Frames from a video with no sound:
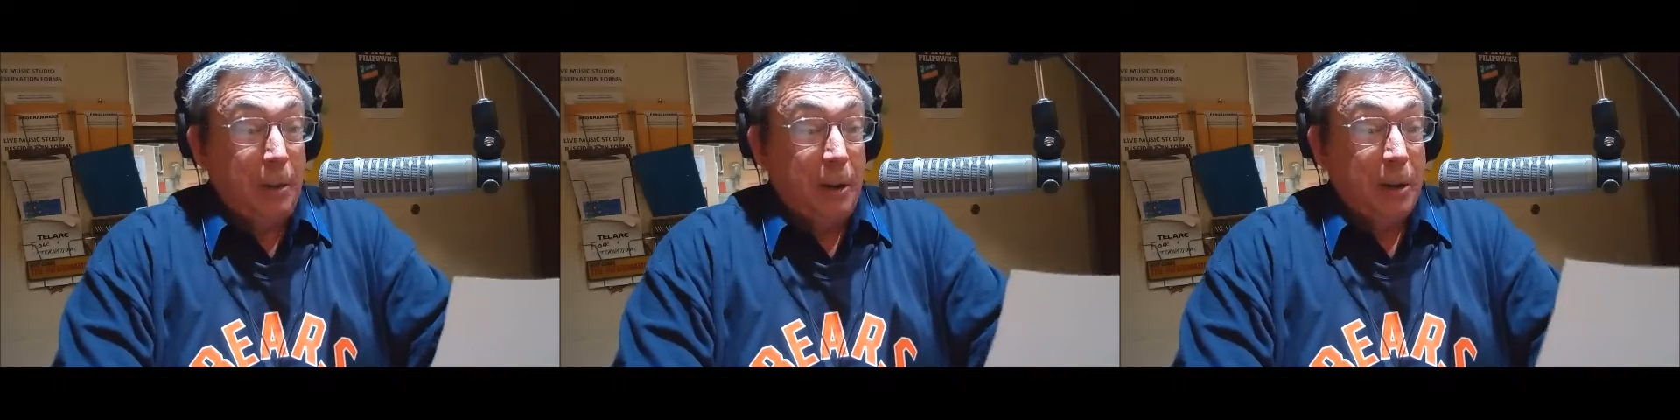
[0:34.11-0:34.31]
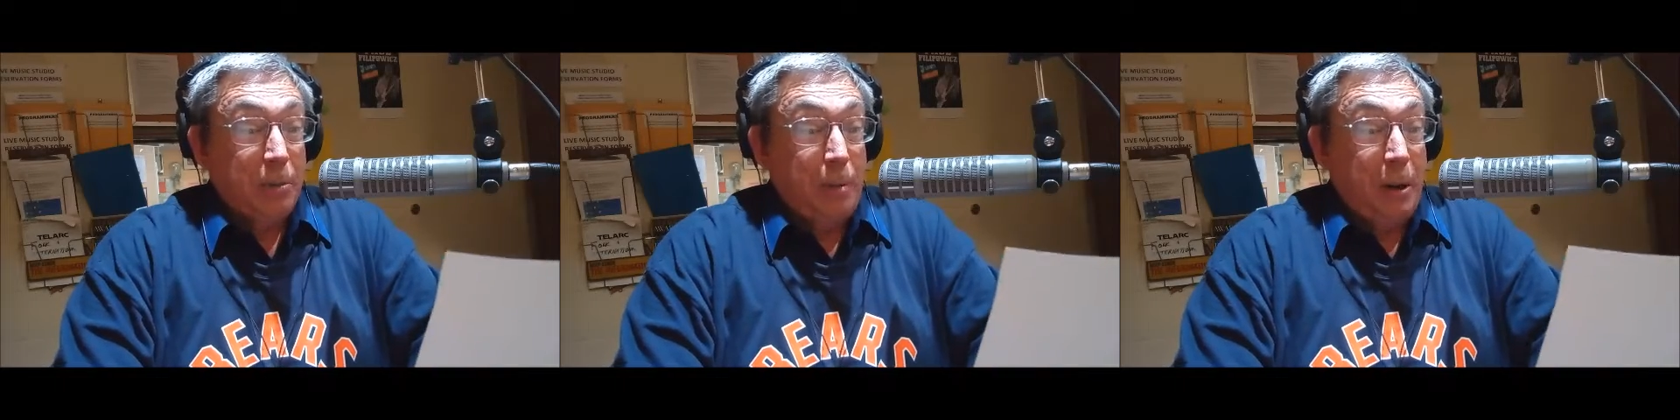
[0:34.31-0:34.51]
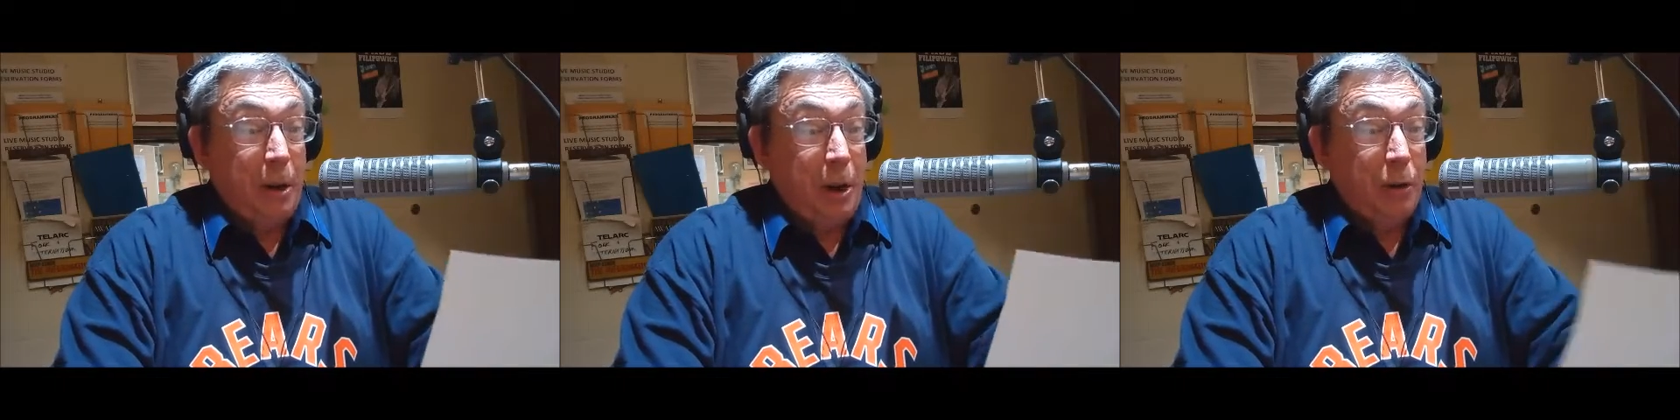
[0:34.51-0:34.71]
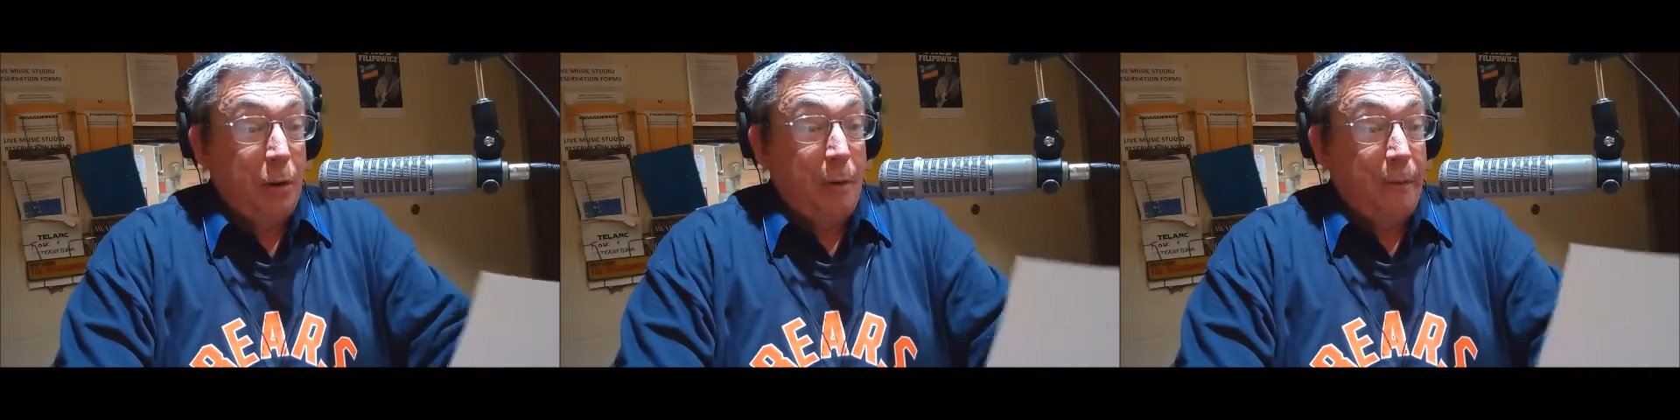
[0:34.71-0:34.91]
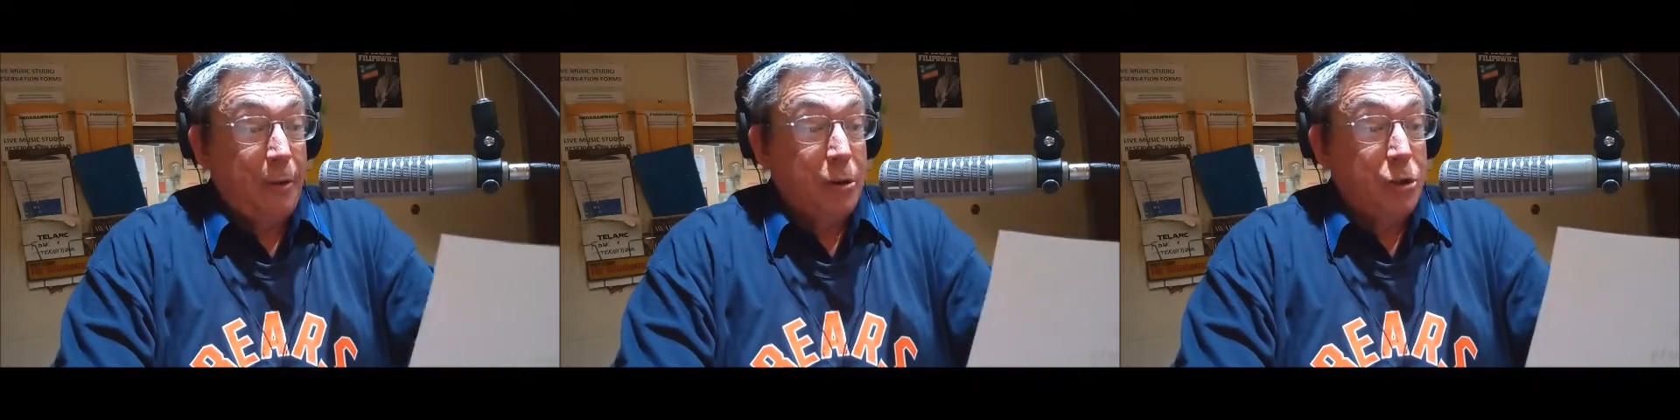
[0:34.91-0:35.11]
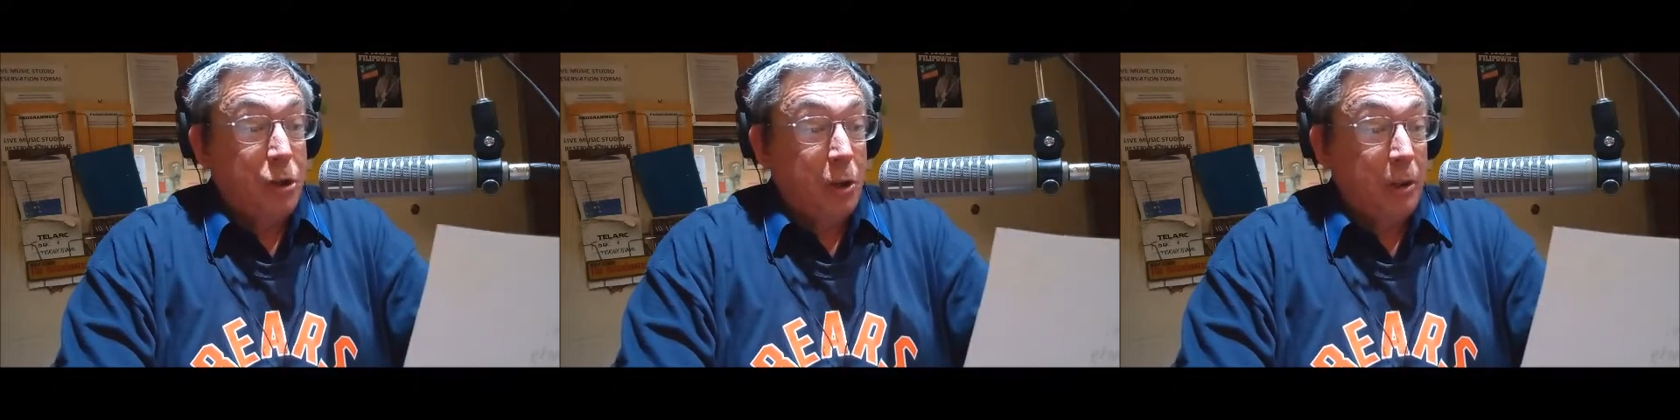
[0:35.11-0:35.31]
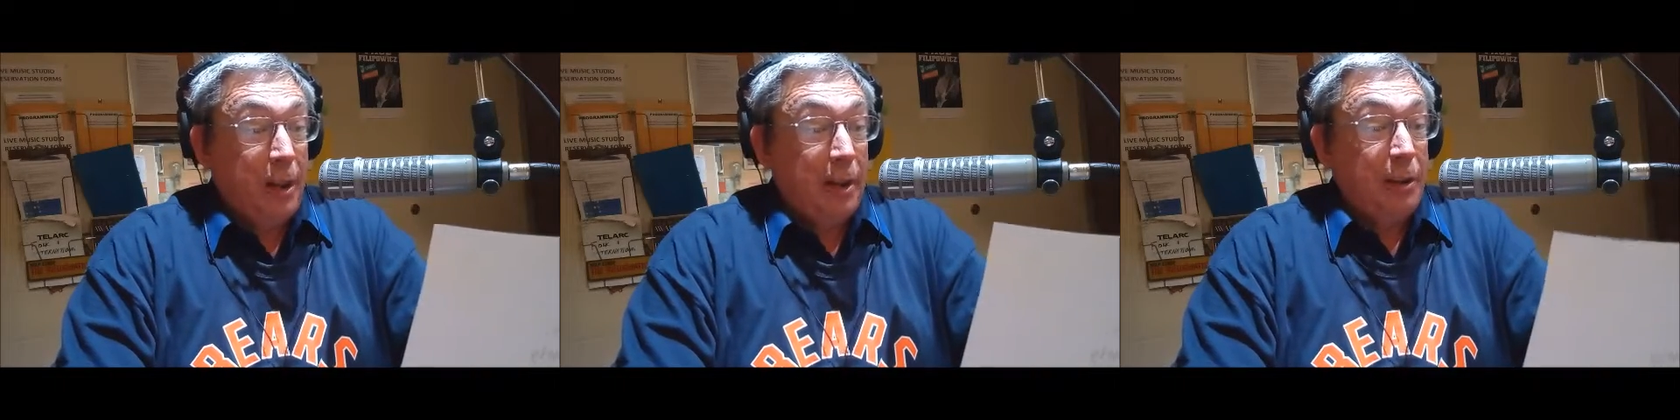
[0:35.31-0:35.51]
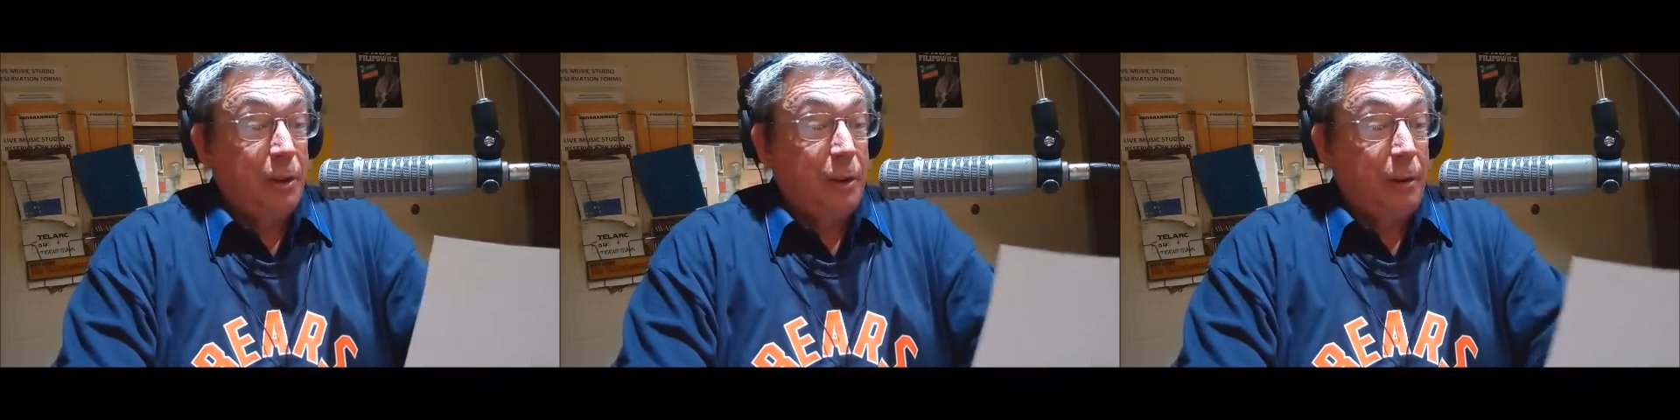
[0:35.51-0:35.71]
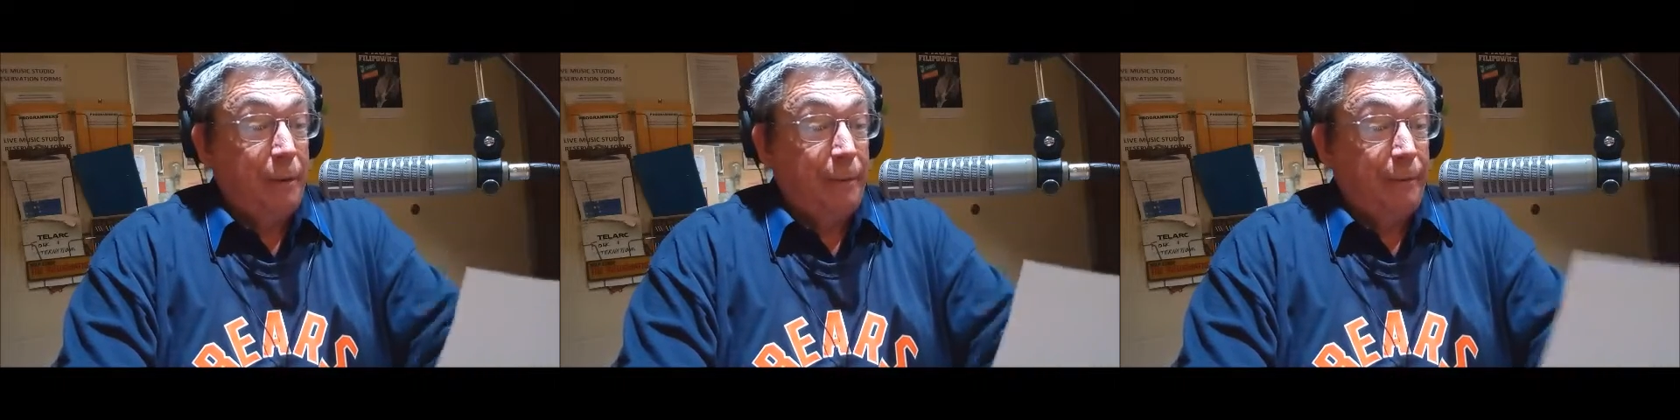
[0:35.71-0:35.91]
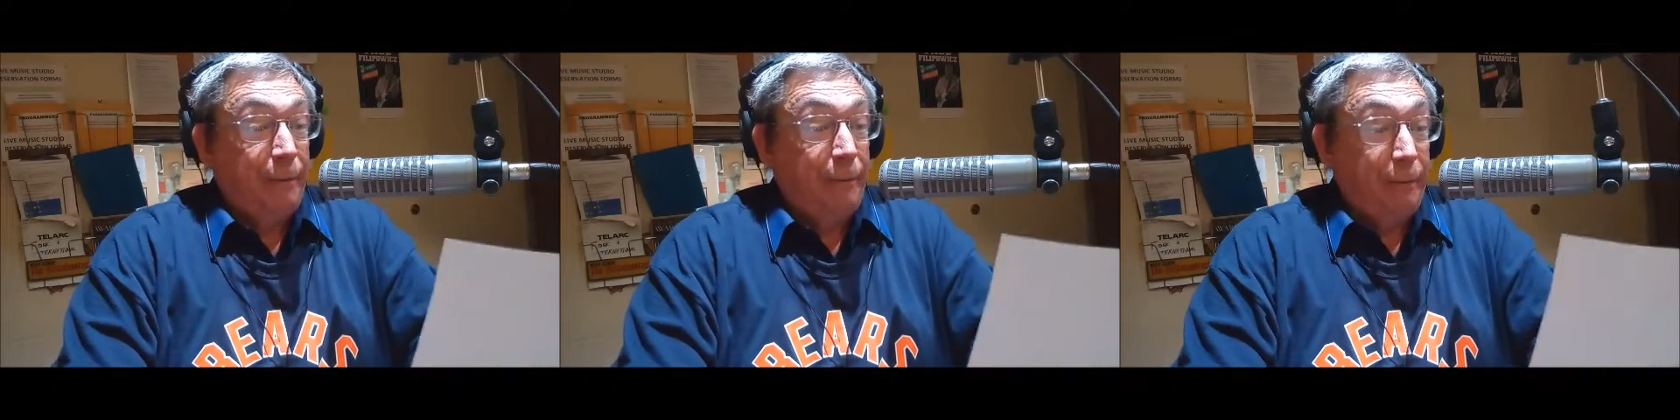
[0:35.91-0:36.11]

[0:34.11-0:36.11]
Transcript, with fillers: because my unofficial lines are